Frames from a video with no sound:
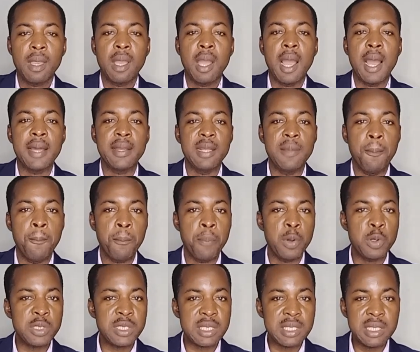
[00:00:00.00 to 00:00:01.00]
and they
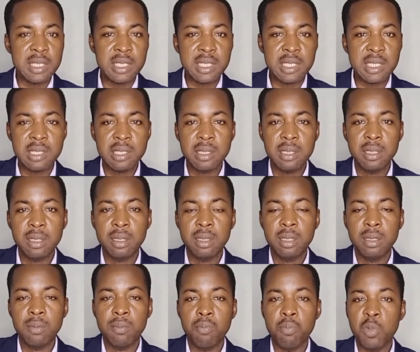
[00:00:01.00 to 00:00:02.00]
post it
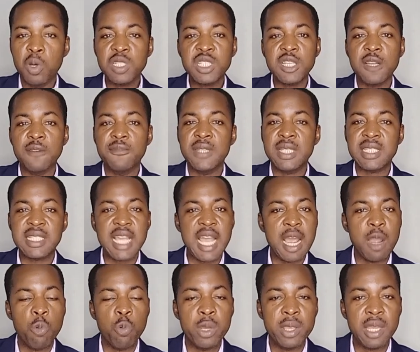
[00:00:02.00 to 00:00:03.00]
most of the
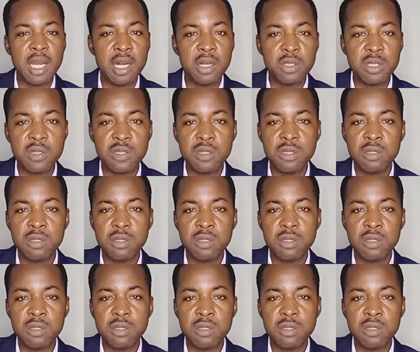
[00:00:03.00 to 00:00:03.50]
time without